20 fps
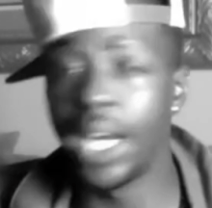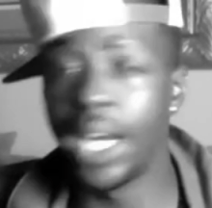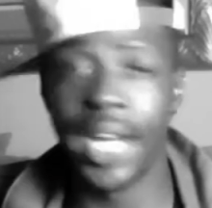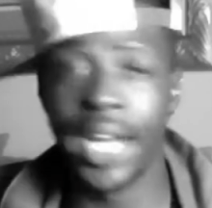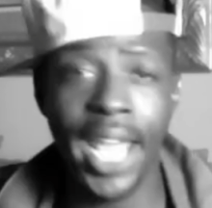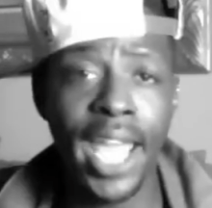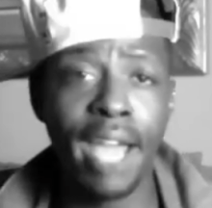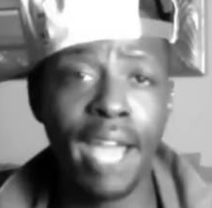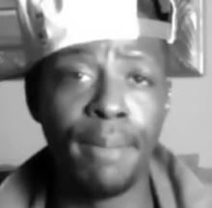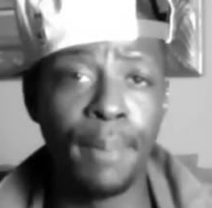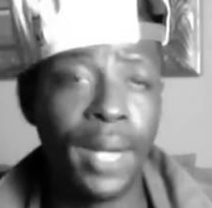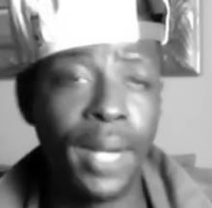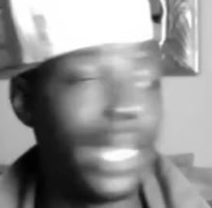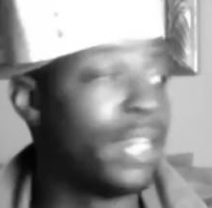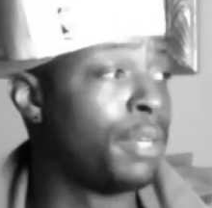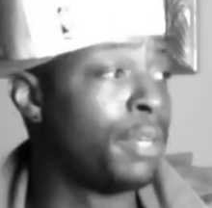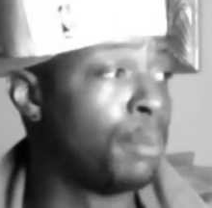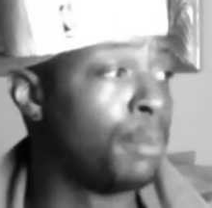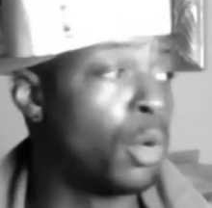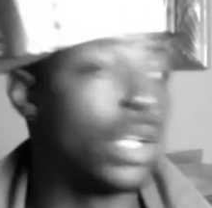to have
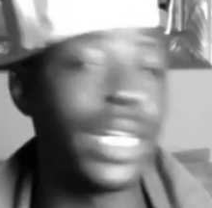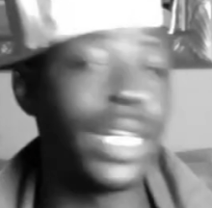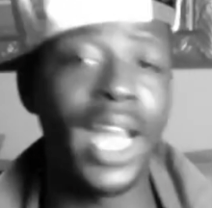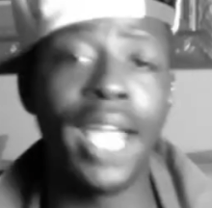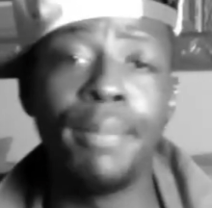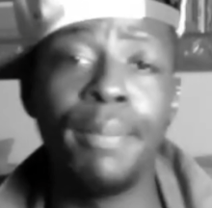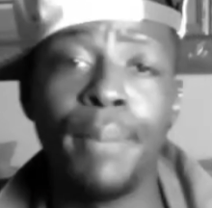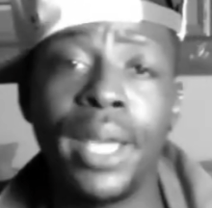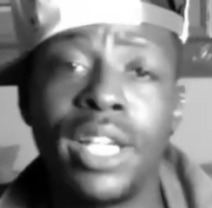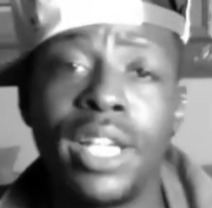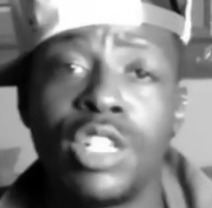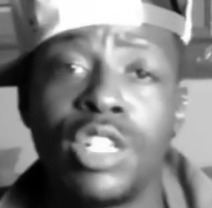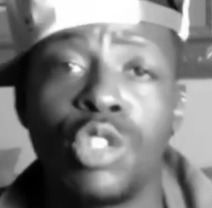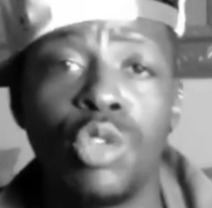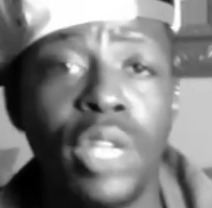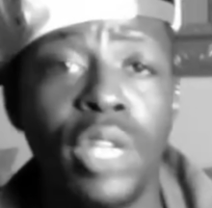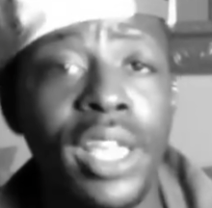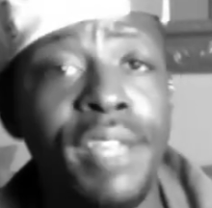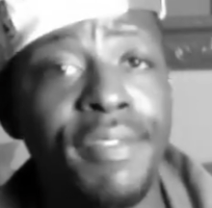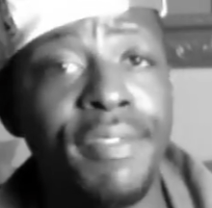plenty more nightmares. You
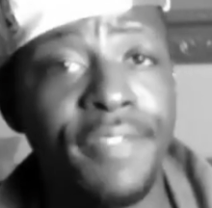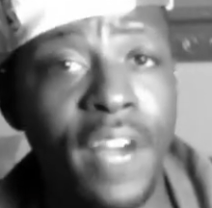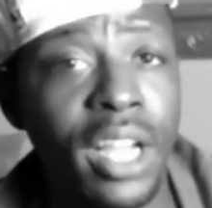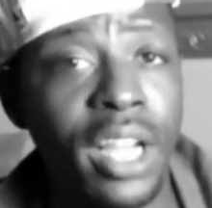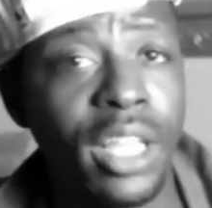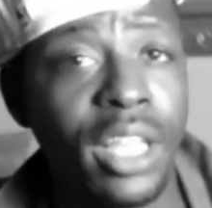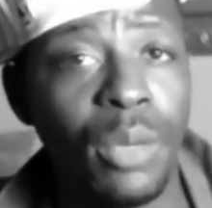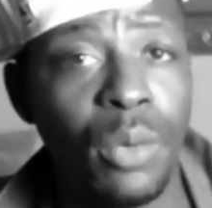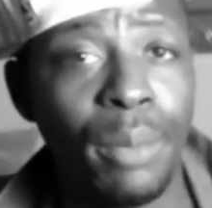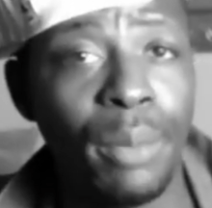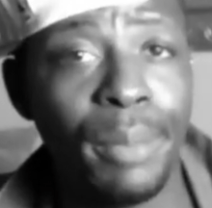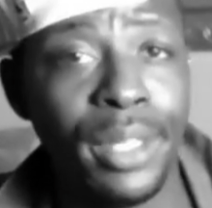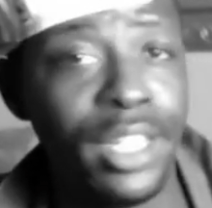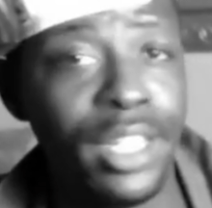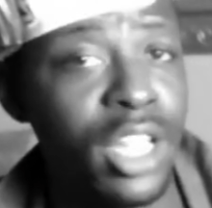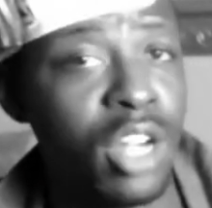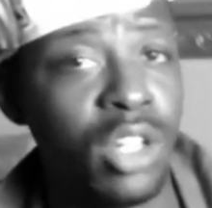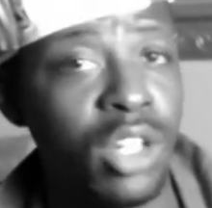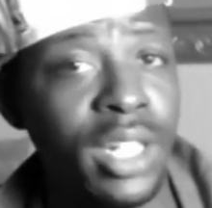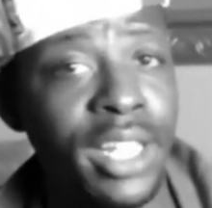keep fucking with me.
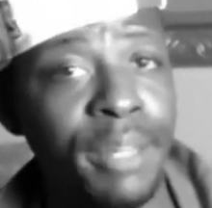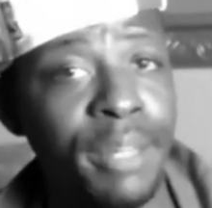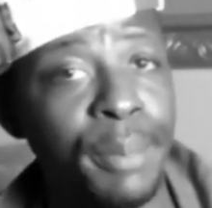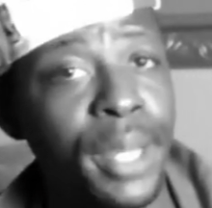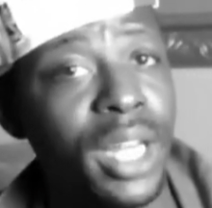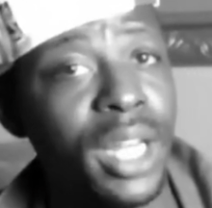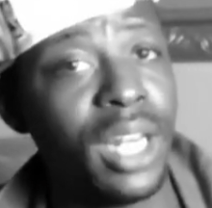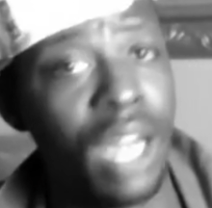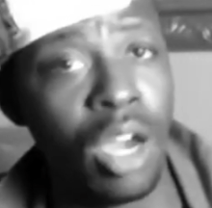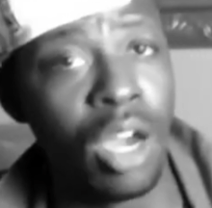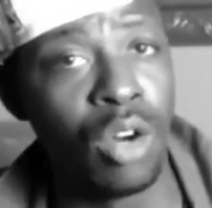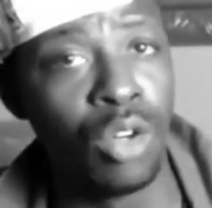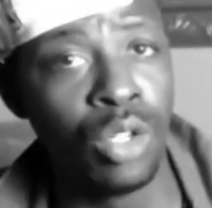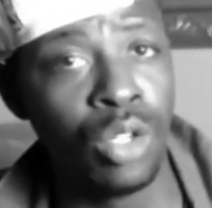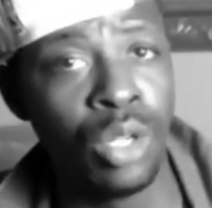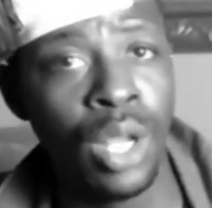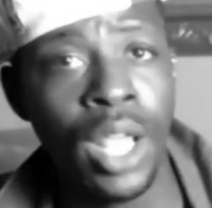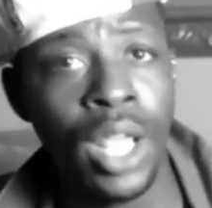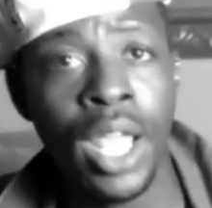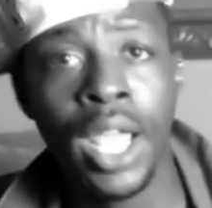You don't leave me
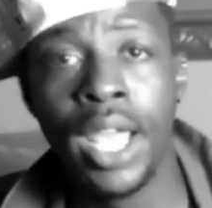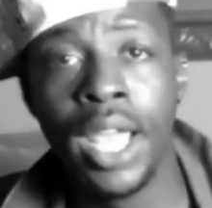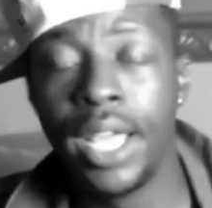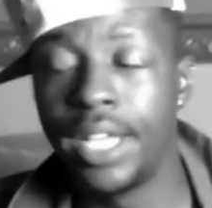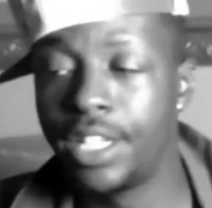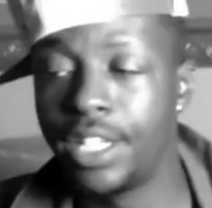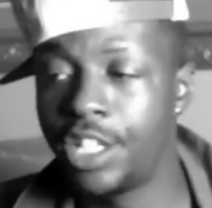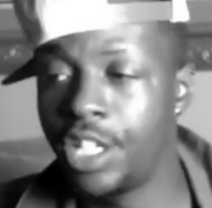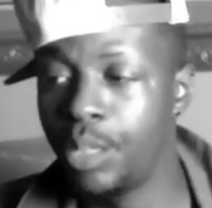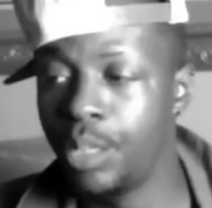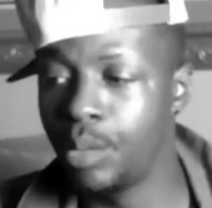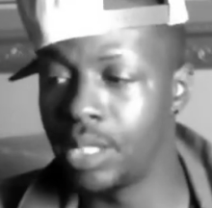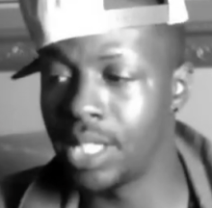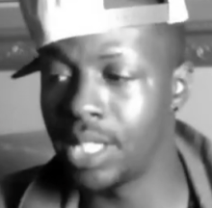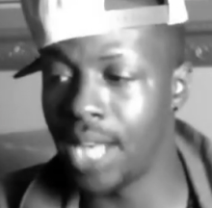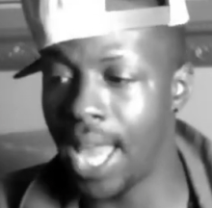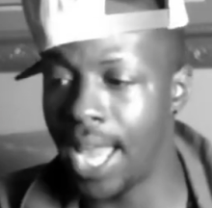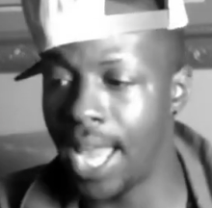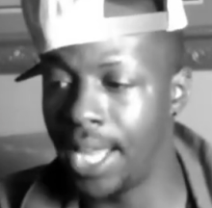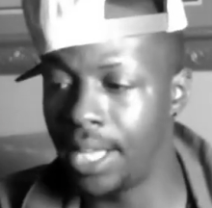alone. And she was
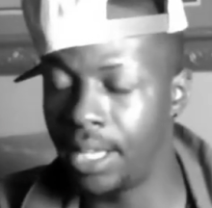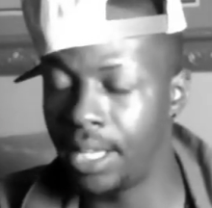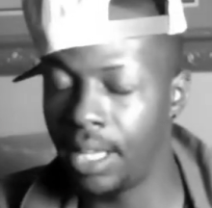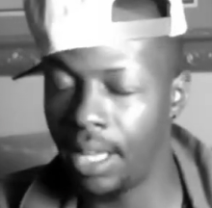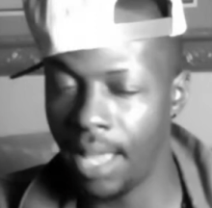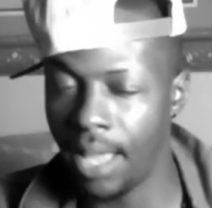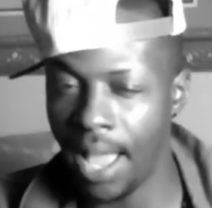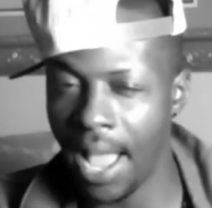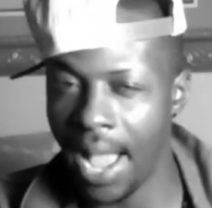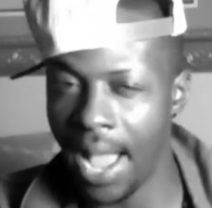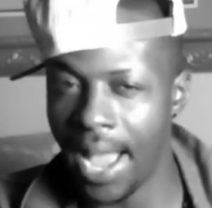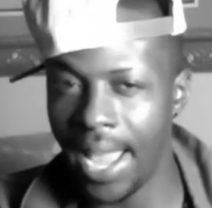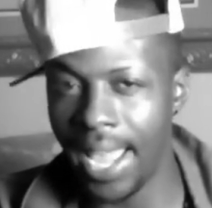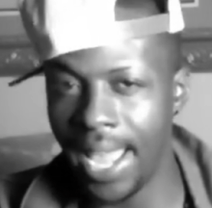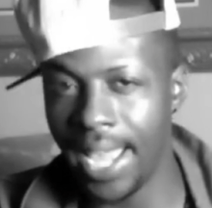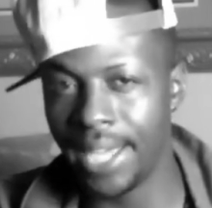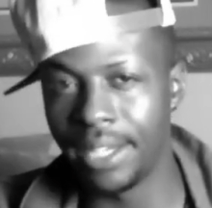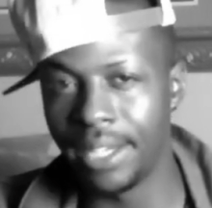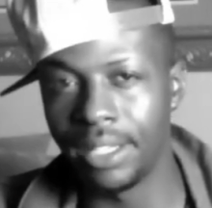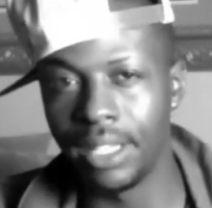like, I
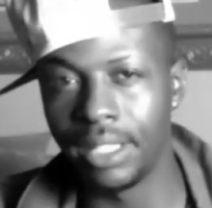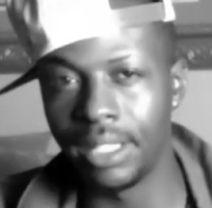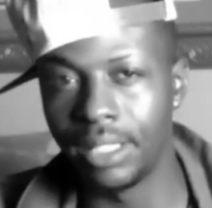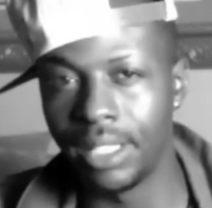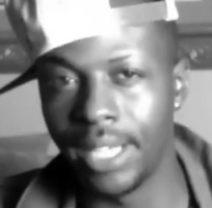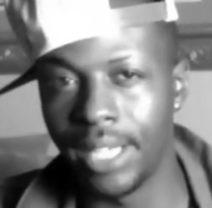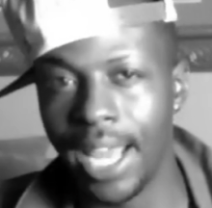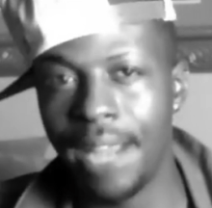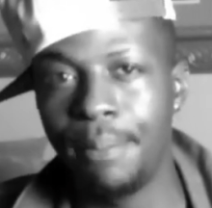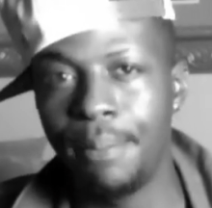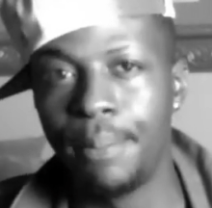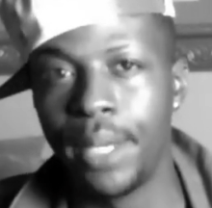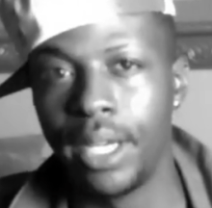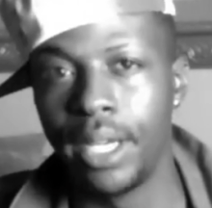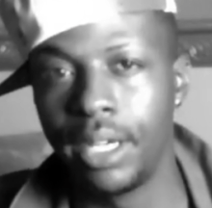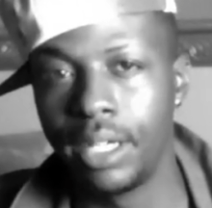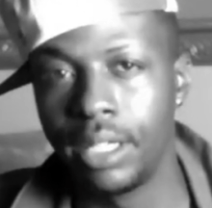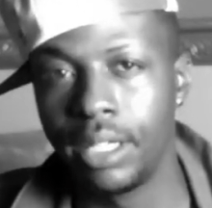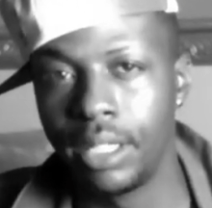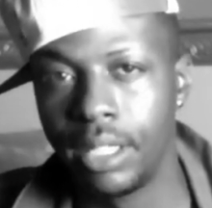had another
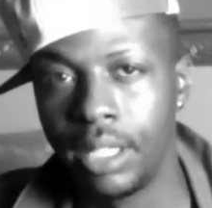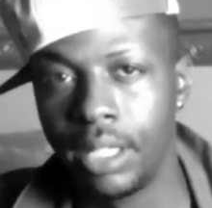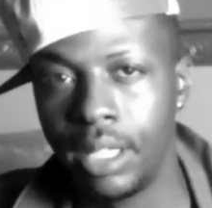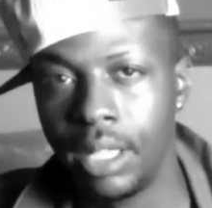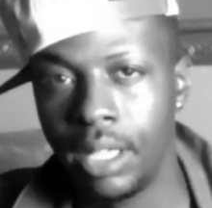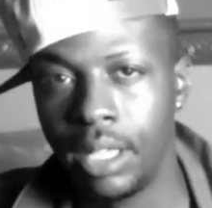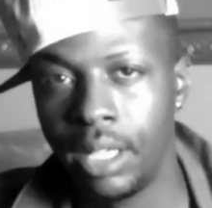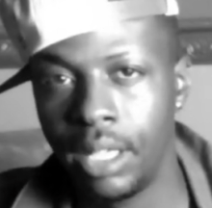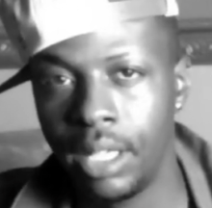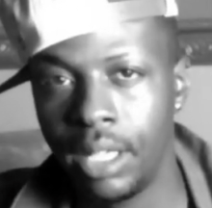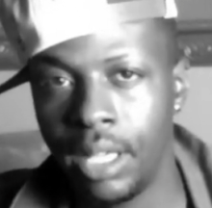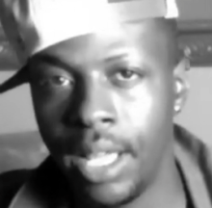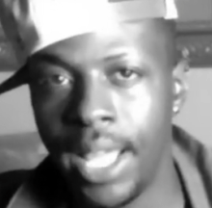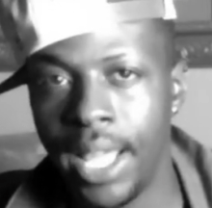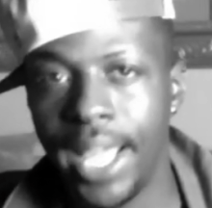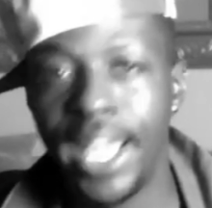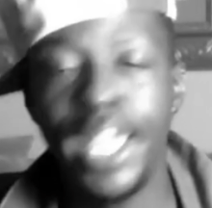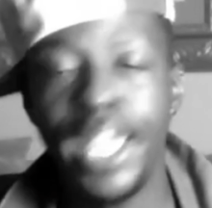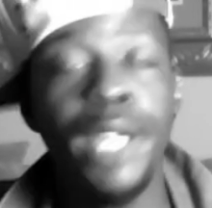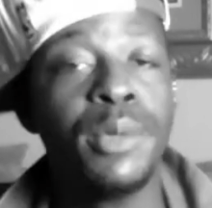nightmare.
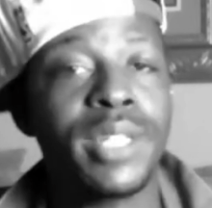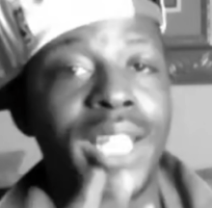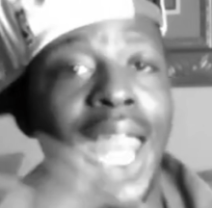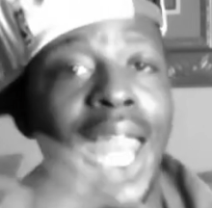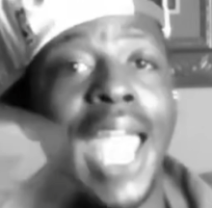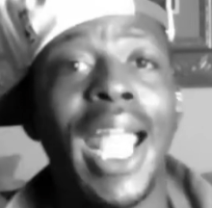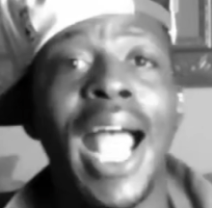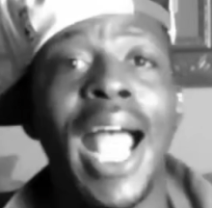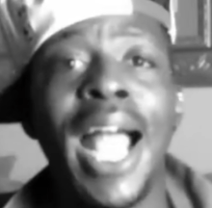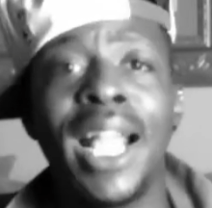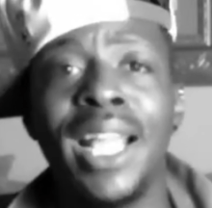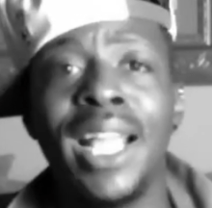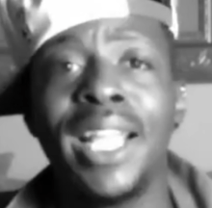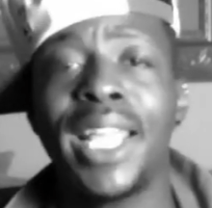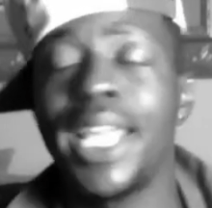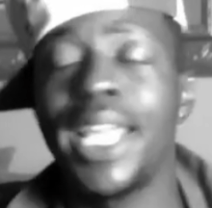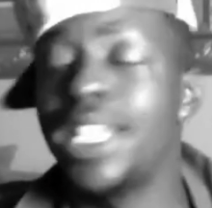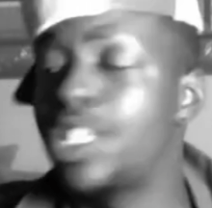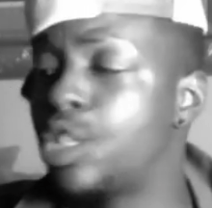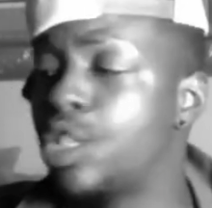And he was like, I could
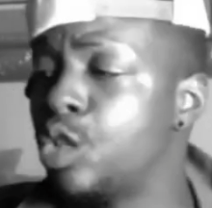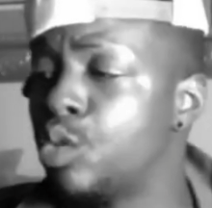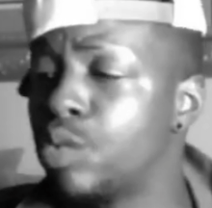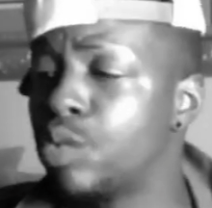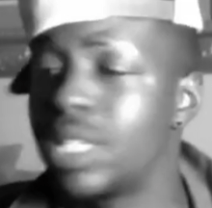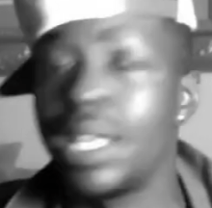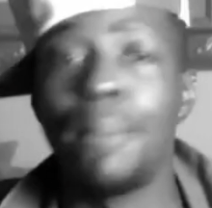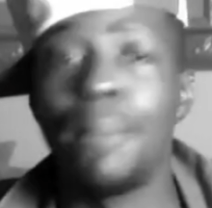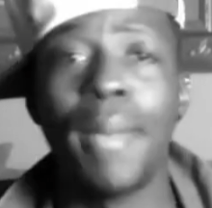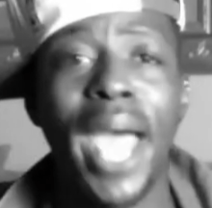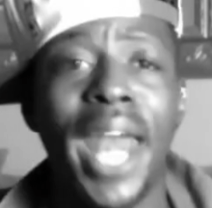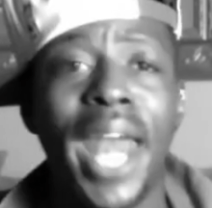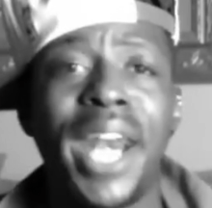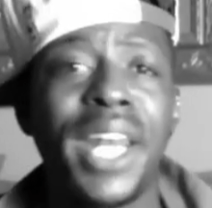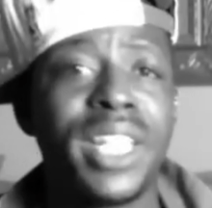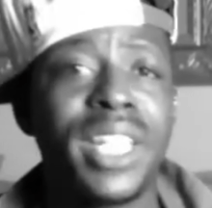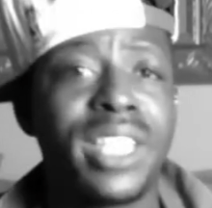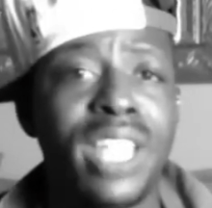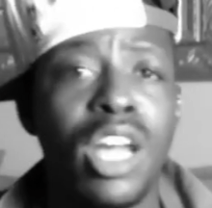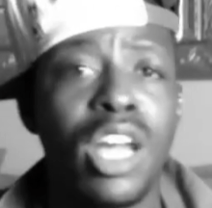get you
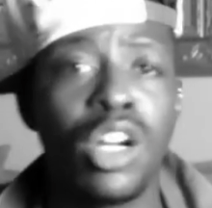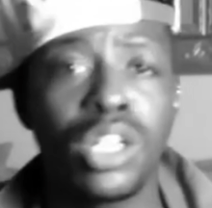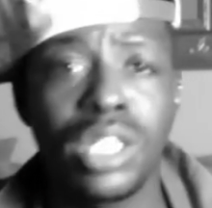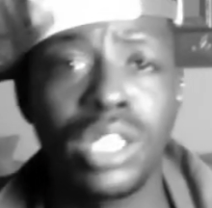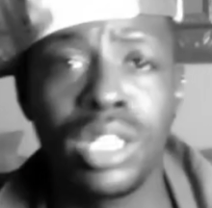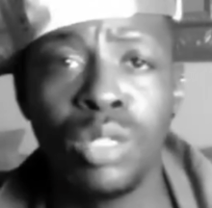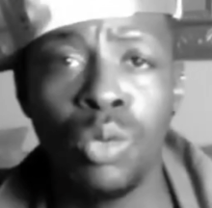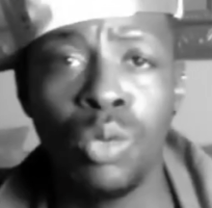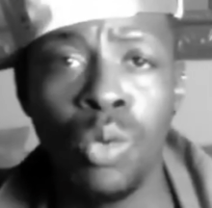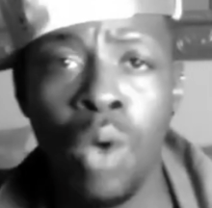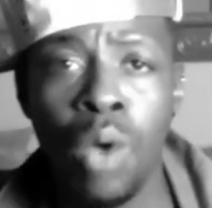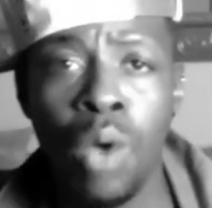somebody to talk to